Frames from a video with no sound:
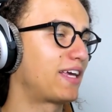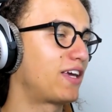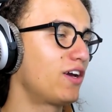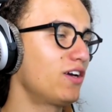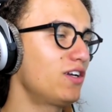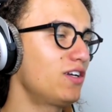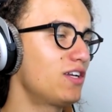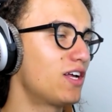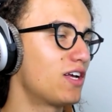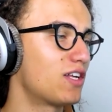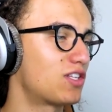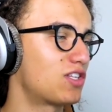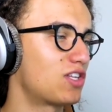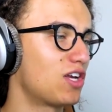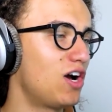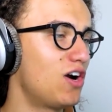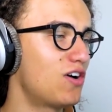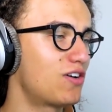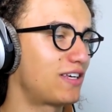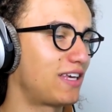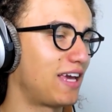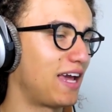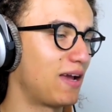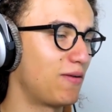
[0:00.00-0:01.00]
goodness.
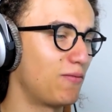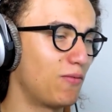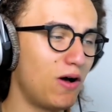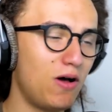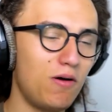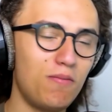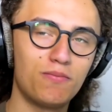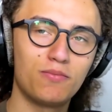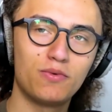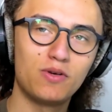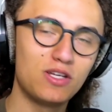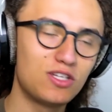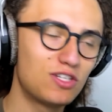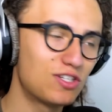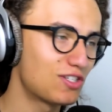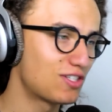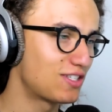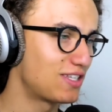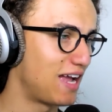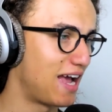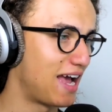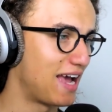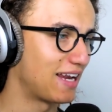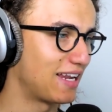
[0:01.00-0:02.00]
Okay, well, we just
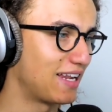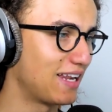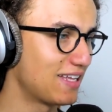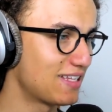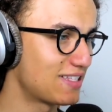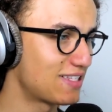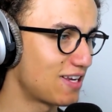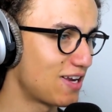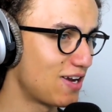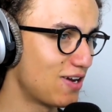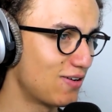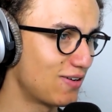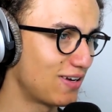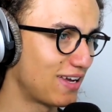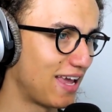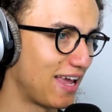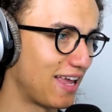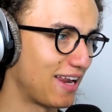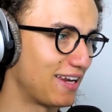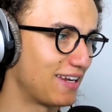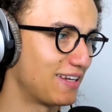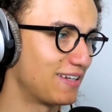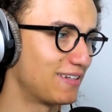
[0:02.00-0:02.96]
died. Let's go again.